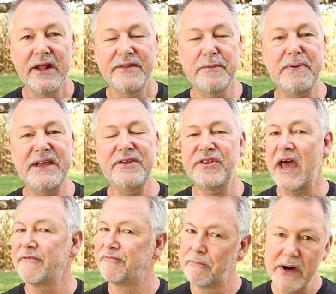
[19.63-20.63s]
The bees
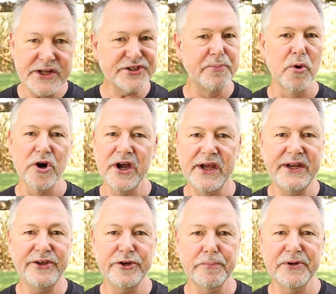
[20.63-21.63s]
have much more
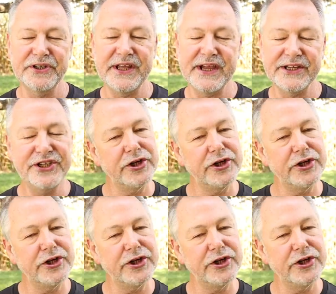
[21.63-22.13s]
honey to protect.